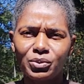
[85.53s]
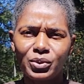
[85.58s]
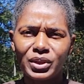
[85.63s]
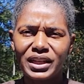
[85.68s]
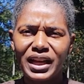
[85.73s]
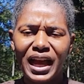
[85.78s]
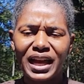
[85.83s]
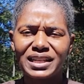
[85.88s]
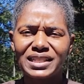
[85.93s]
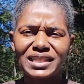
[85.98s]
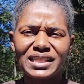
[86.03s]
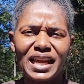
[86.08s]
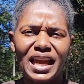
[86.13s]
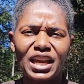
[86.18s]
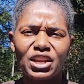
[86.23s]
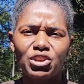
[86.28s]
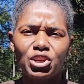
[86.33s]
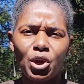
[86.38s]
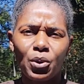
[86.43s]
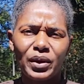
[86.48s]
We kind of say,
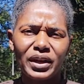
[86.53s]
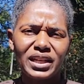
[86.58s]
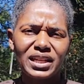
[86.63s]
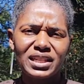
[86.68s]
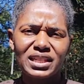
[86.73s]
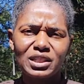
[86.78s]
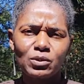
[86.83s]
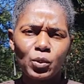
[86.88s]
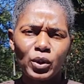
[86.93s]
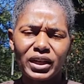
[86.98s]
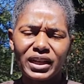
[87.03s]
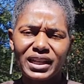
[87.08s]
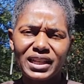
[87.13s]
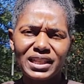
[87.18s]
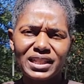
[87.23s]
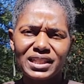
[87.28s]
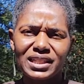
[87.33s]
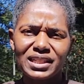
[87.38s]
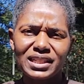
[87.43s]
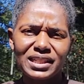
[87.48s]
it is what it
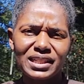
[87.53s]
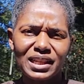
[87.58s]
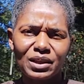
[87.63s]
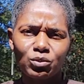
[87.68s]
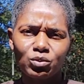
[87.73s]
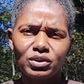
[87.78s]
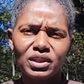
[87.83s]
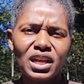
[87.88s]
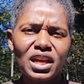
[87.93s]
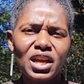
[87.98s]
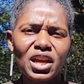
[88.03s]
is, and